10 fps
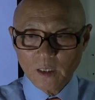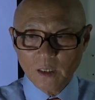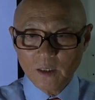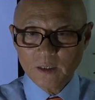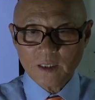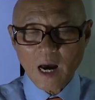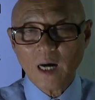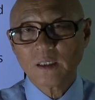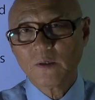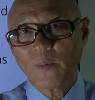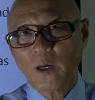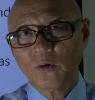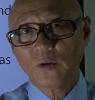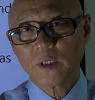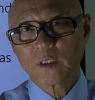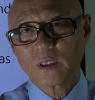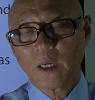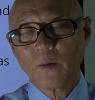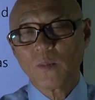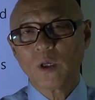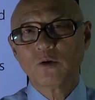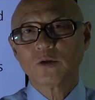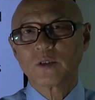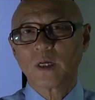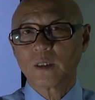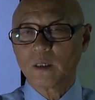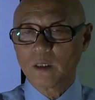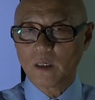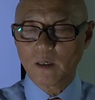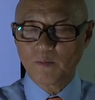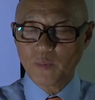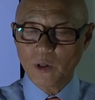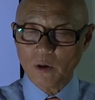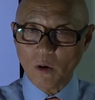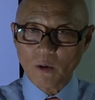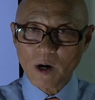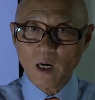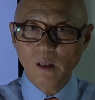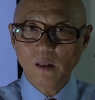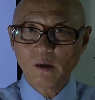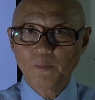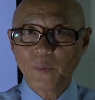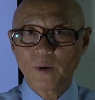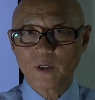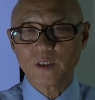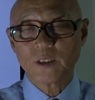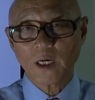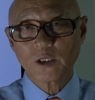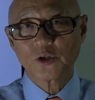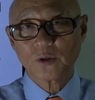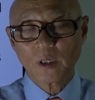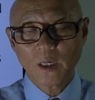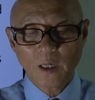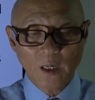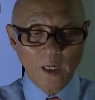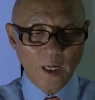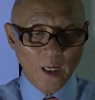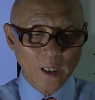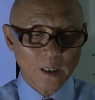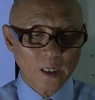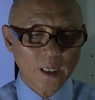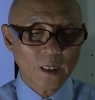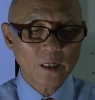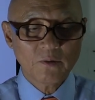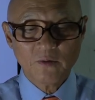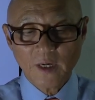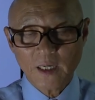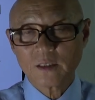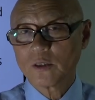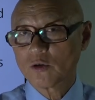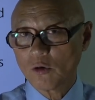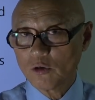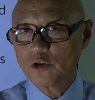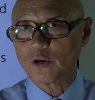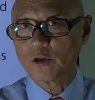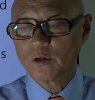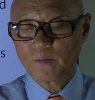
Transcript: those antibiotics can be used per oral, per injection, and even as a solution.